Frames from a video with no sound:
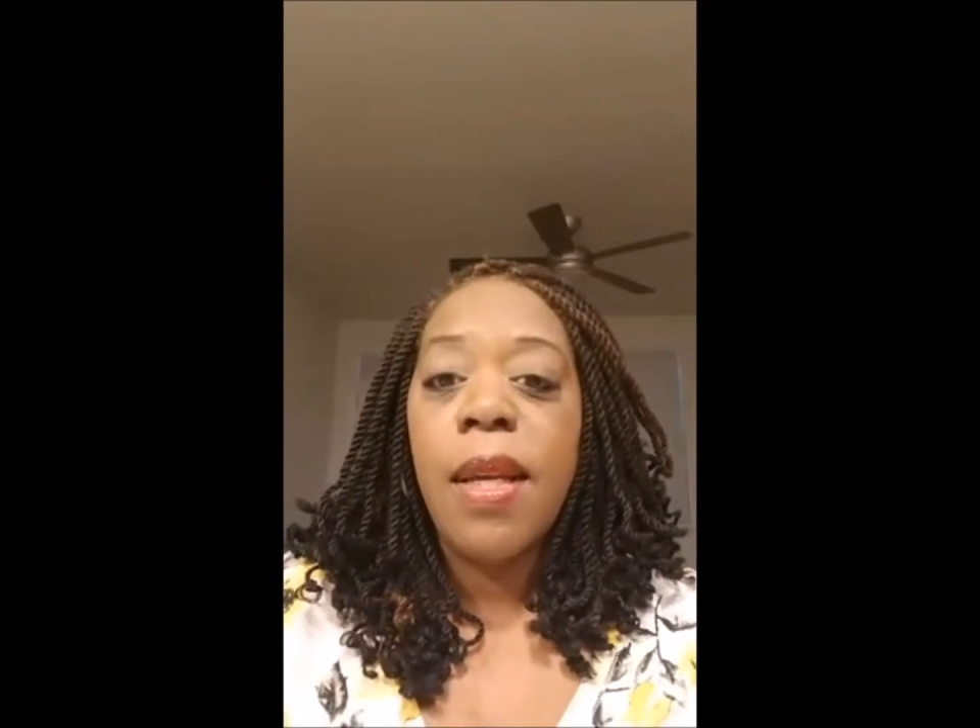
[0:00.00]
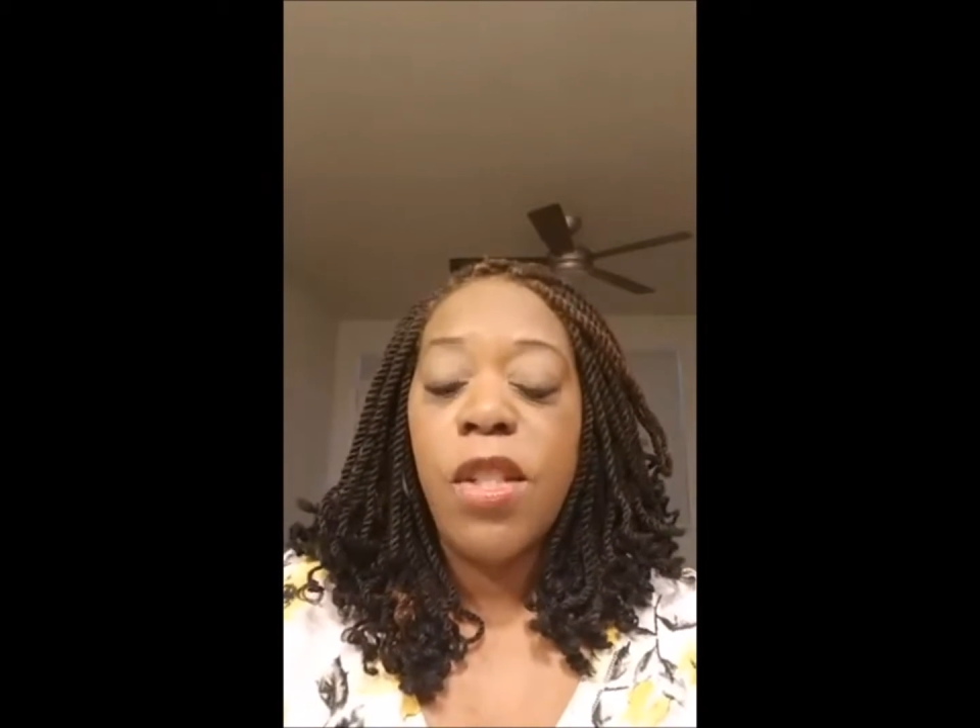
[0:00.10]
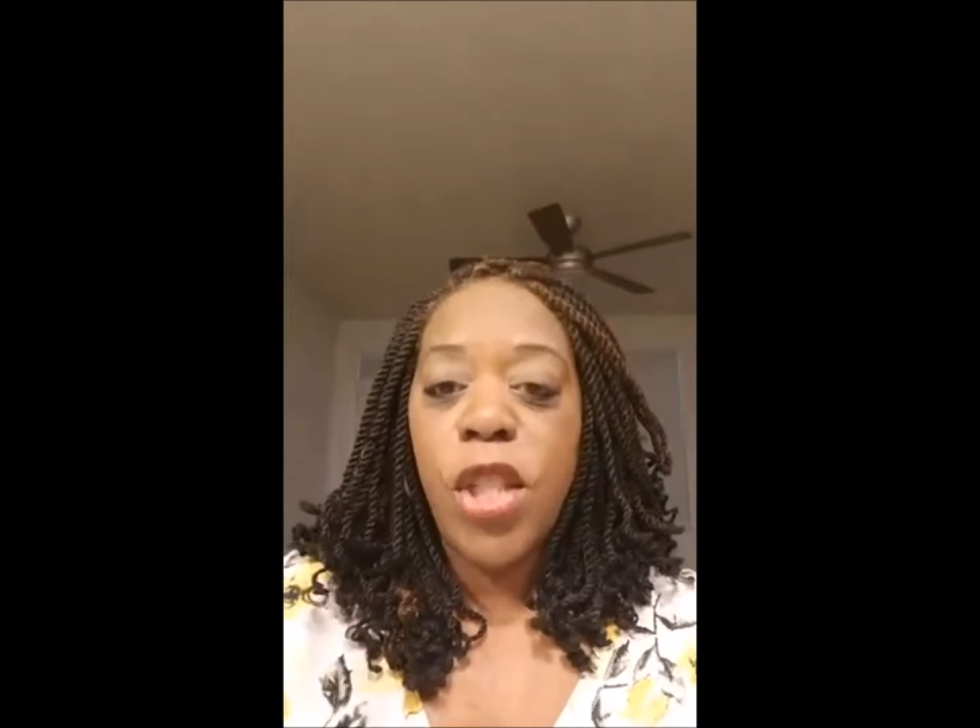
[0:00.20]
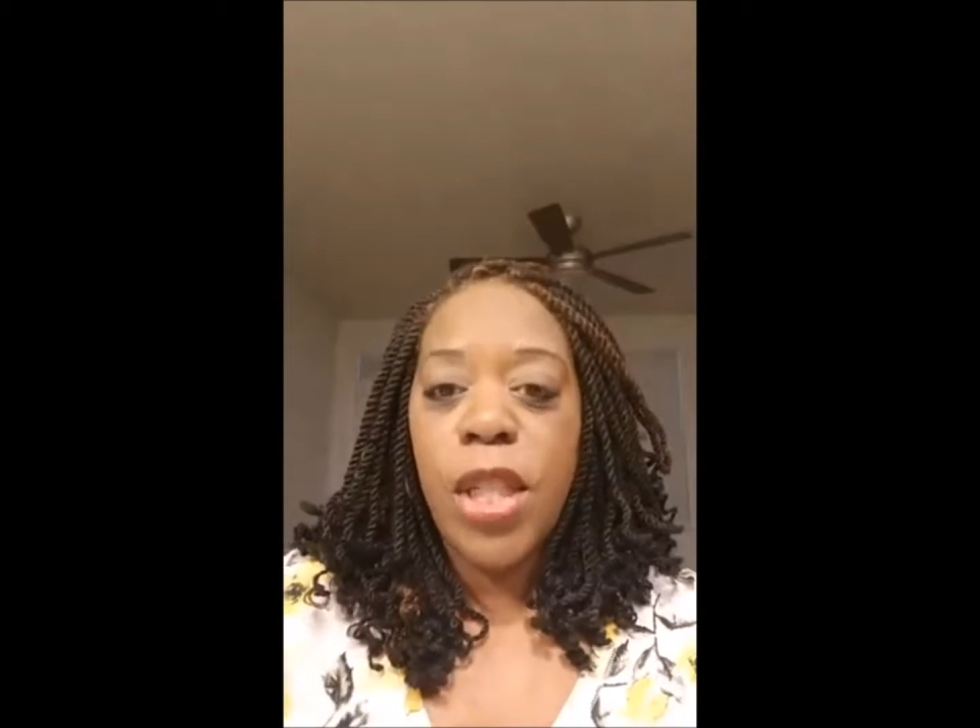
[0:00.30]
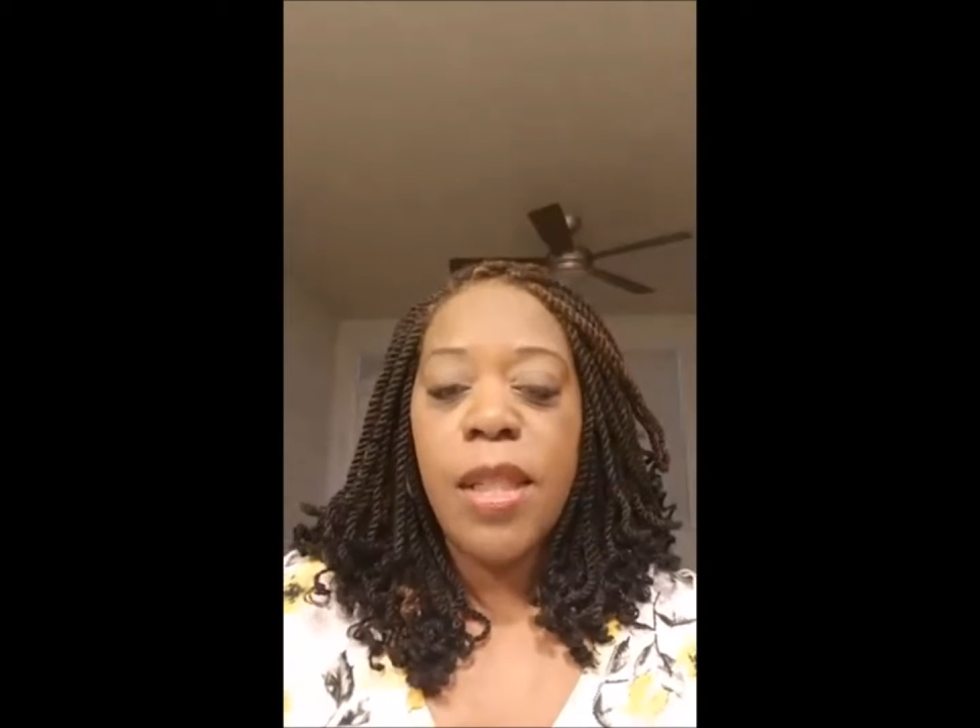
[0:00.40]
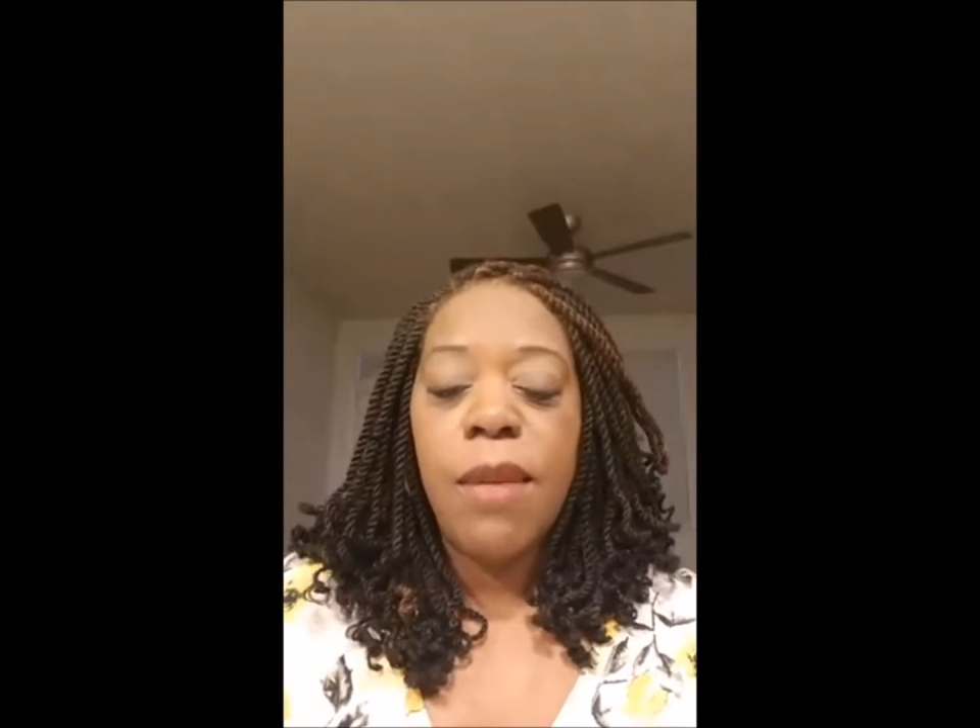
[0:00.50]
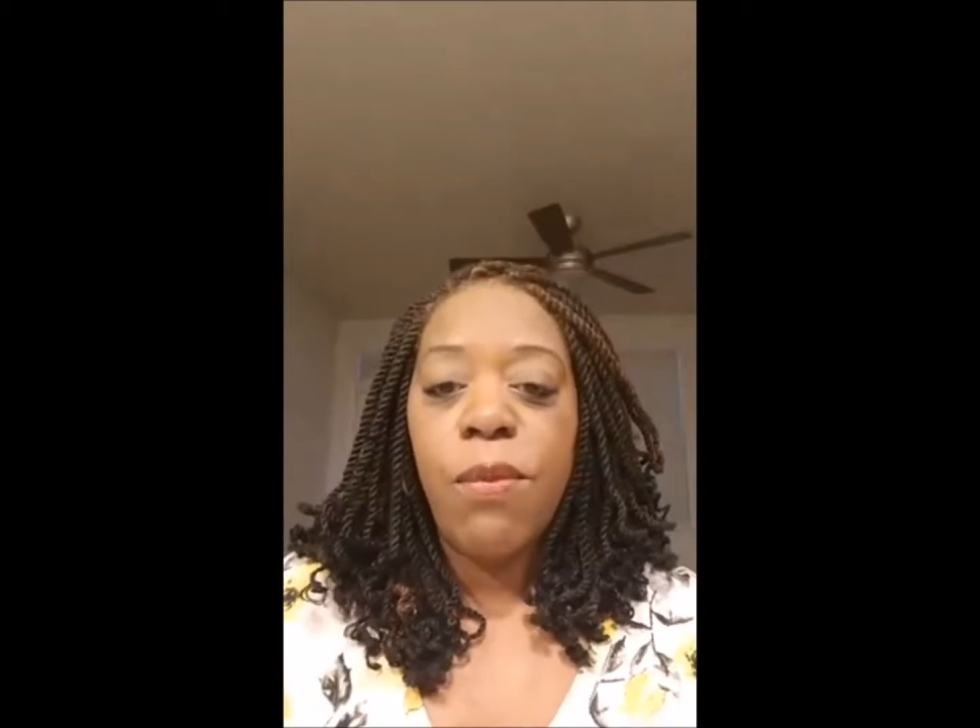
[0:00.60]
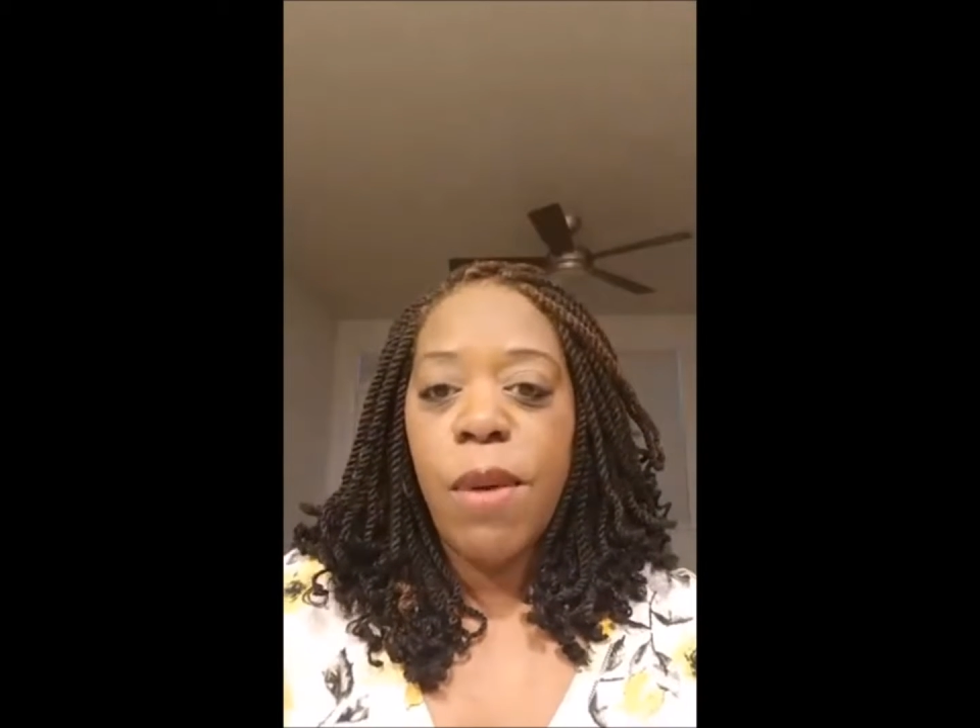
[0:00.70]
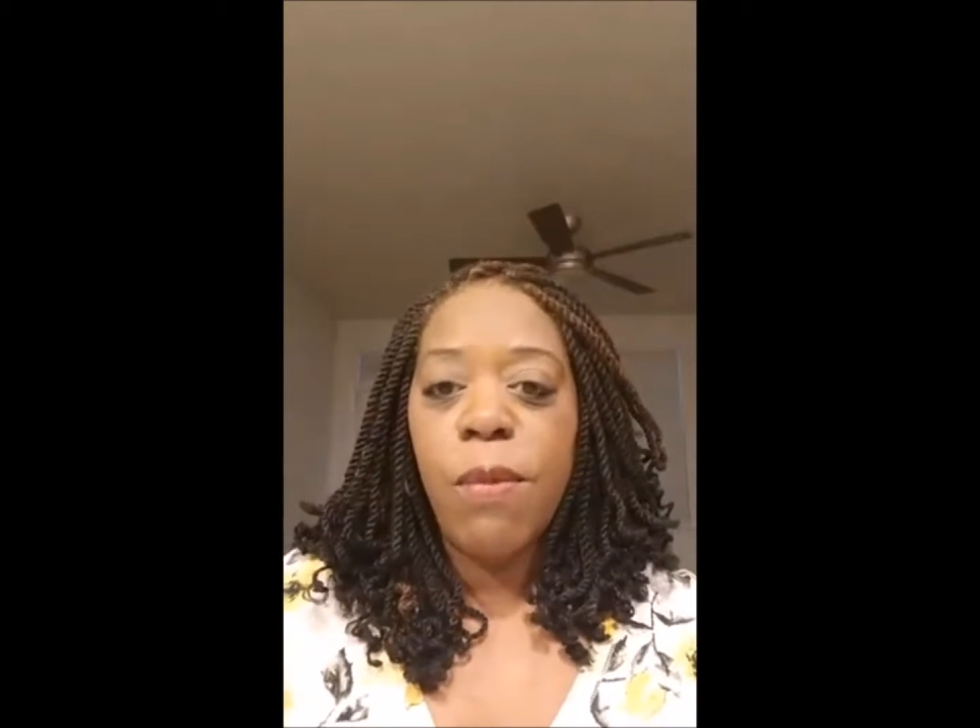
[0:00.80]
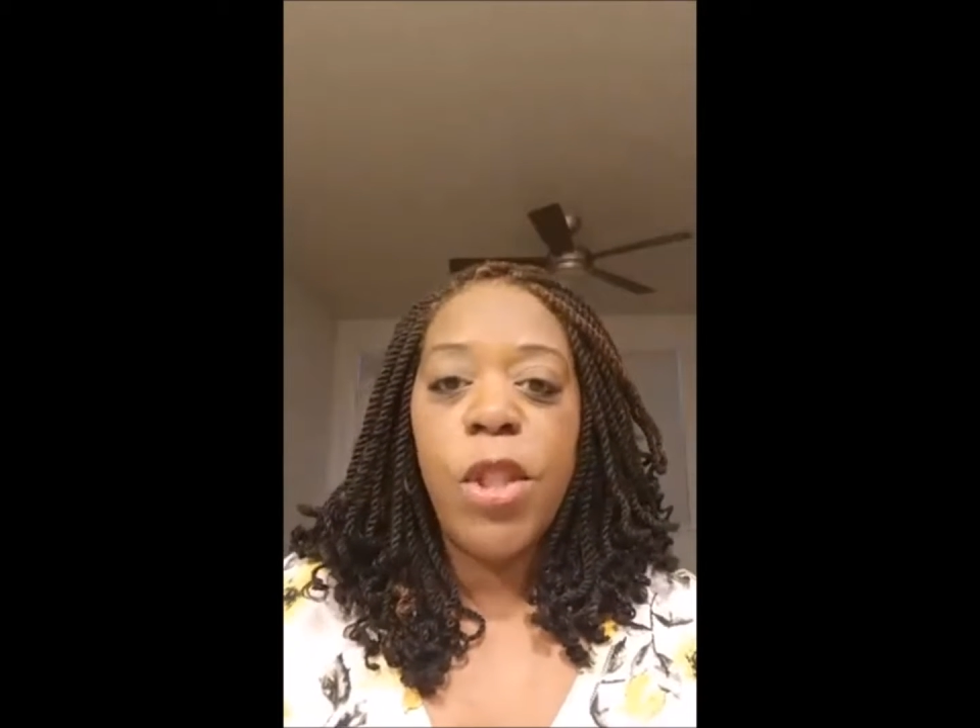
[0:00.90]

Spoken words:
one